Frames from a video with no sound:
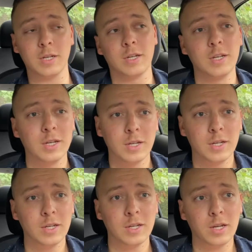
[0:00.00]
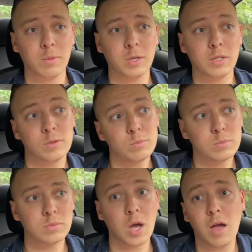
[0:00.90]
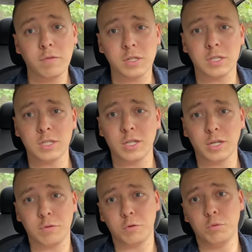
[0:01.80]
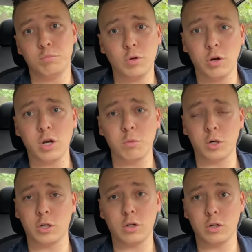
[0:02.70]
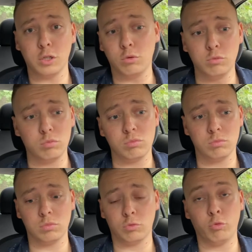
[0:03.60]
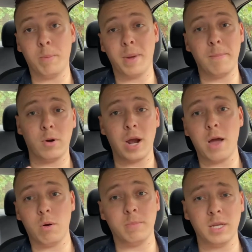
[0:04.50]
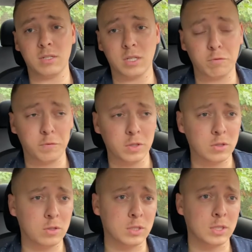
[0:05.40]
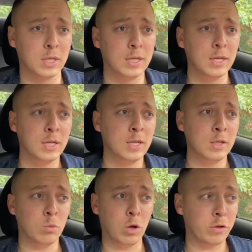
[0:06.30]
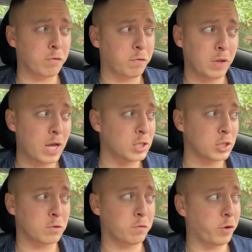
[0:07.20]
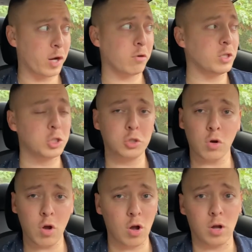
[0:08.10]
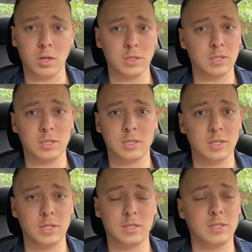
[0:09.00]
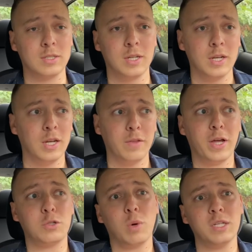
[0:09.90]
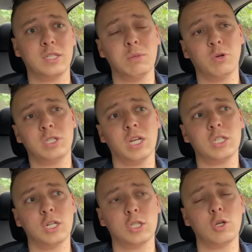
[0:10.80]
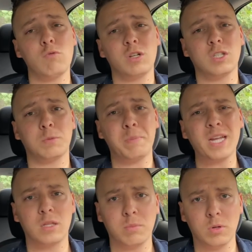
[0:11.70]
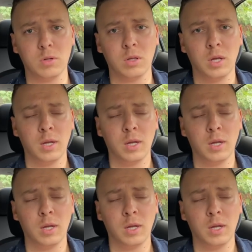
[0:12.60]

I mean, obviously, like if you hook up with a girl and you remember how amazing it feels, well, the flesh is very strong. It's, it's, that's why semen retention is so respectable